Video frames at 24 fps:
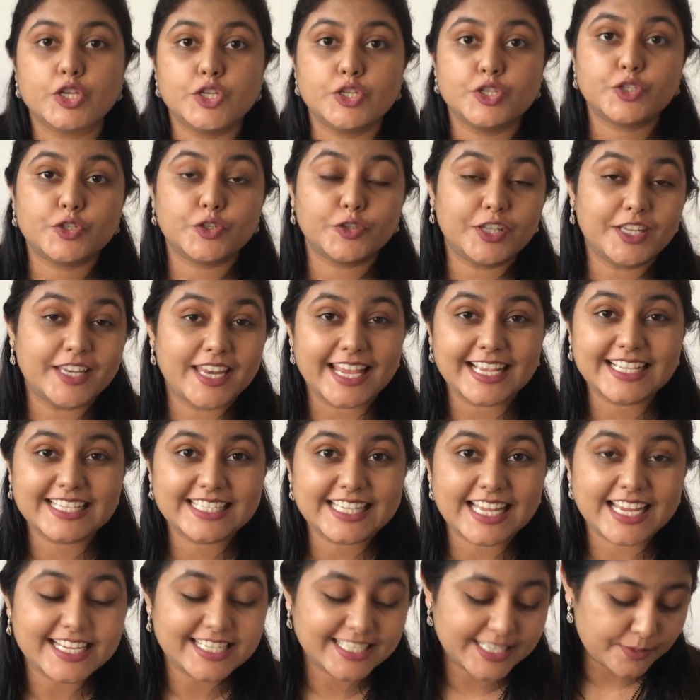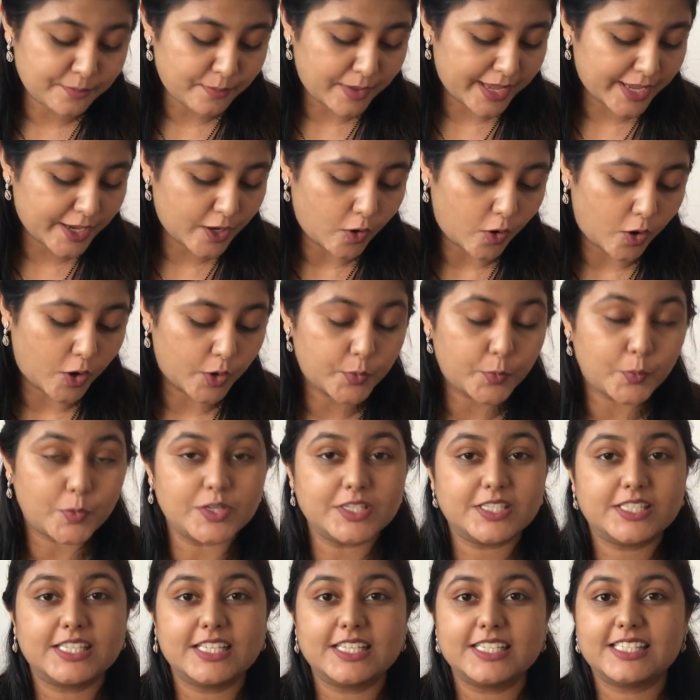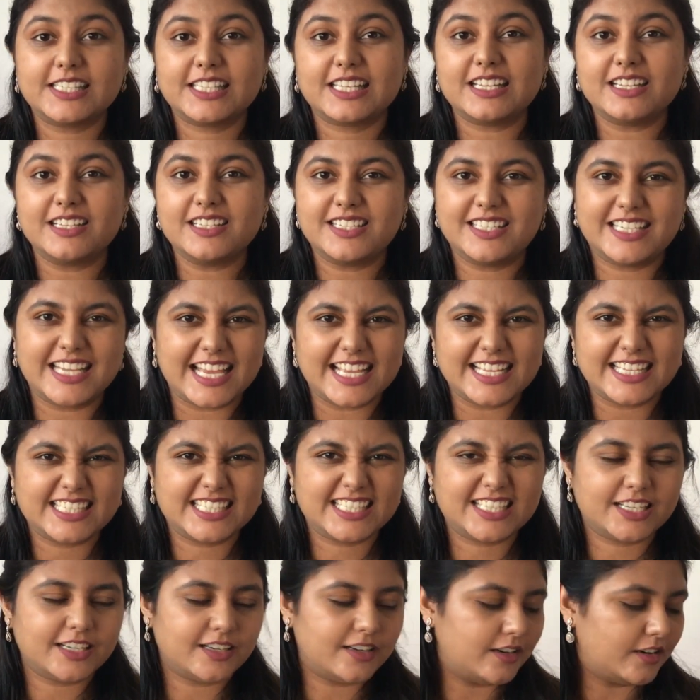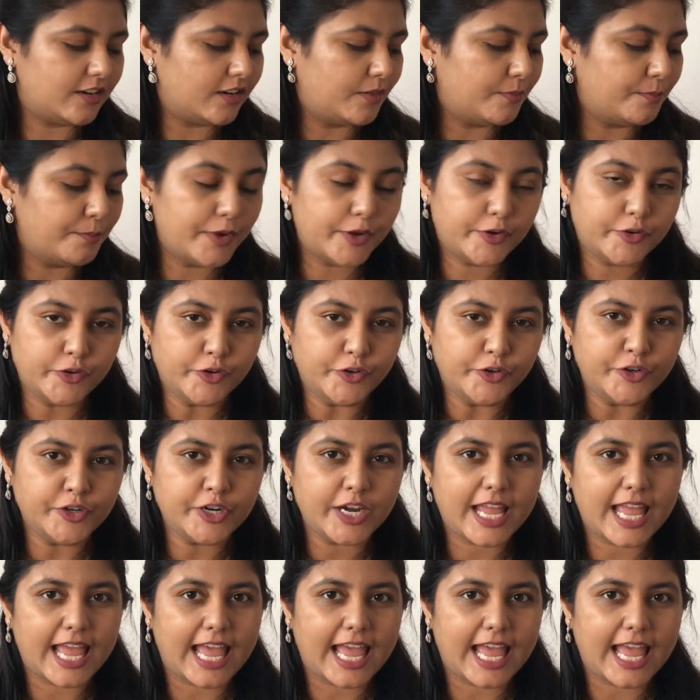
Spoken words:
So the next item I got was this desk mirror,